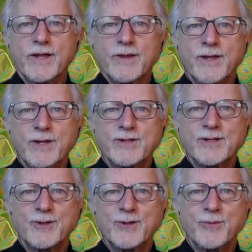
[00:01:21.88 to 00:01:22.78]
things
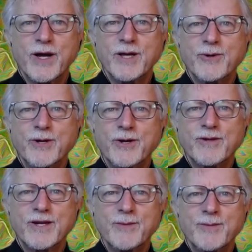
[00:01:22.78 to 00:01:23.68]
in her bio
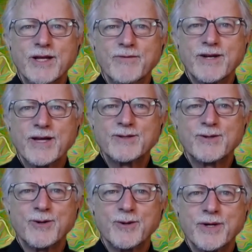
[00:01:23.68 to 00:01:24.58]
here that I might even
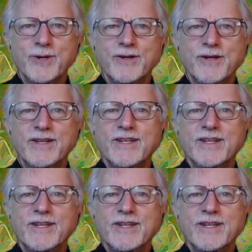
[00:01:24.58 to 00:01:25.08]
ask her about.